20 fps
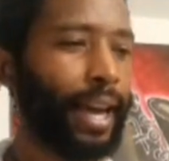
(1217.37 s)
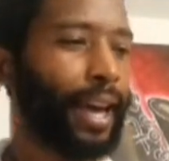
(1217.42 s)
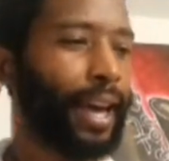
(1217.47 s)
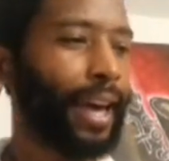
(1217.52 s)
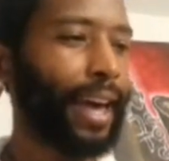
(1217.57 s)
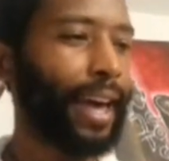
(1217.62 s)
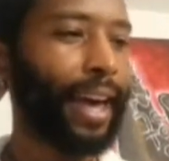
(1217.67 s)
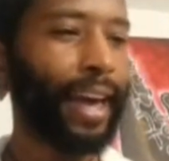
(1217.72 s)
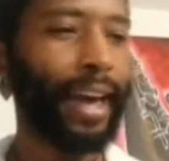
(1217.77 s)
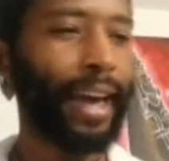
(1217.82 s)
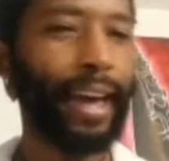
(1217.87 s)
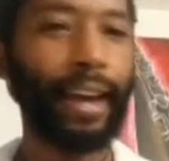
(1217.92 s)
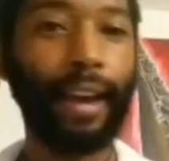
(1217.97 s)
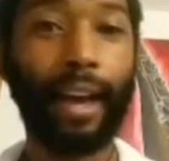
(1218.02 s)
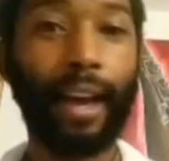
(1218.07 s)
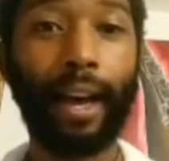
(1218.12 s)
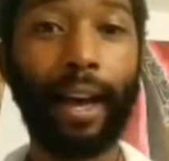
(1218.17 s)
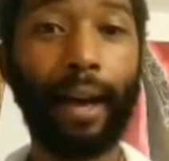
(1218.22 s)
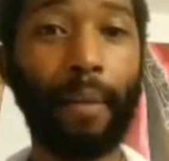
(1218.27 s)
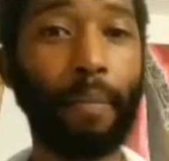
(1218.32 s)
and
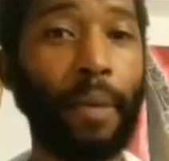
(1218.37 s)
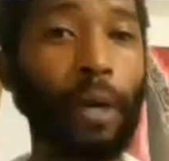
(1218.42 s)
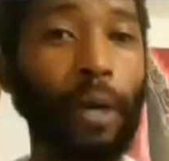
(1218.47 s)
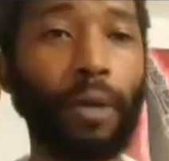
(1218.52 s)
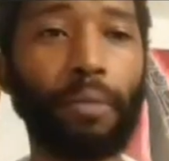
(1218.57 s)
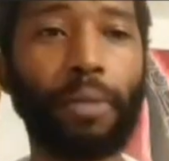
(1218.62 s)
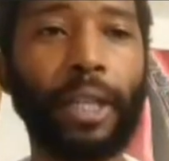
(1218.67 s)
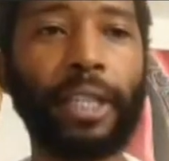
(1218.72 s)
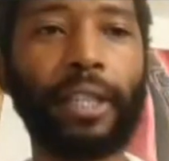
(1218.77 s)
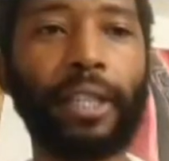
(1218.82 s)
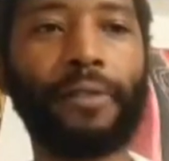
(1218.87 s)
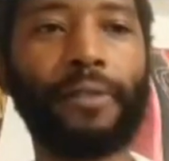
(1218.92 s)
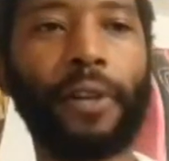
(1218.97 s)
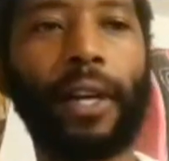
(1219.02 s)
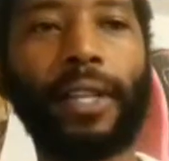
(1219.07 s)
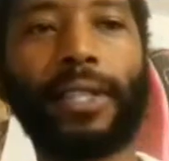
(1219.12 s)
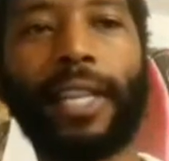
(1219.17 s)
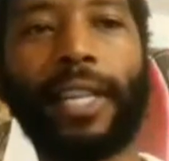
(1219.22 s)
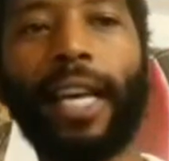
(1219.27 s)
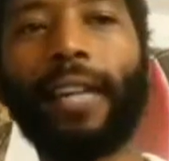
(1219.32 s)
build bridges for
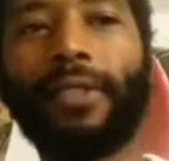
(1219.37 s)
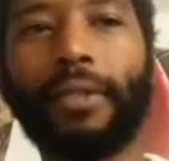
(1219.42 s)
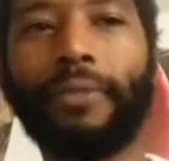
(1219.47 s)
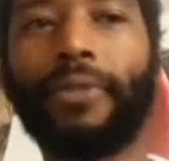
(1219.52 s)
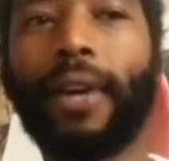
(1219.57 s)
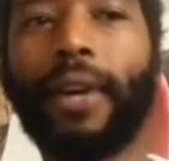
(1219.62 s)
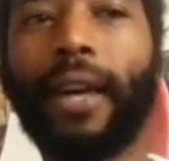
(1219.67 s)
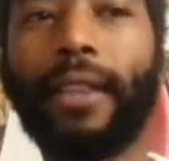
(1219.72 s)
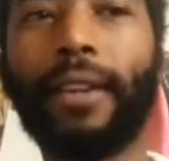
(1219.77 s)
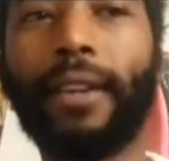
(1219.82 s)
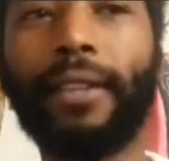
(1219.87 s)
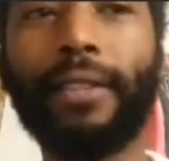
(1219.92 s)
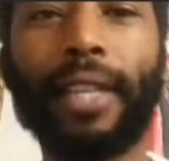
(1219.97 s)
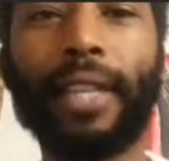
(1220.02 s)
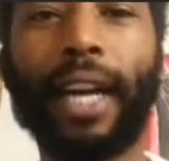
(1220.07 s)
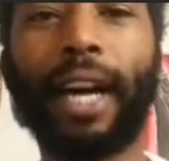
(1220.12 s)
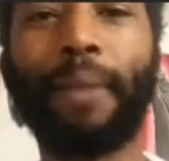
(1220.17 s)
ourselves and for others.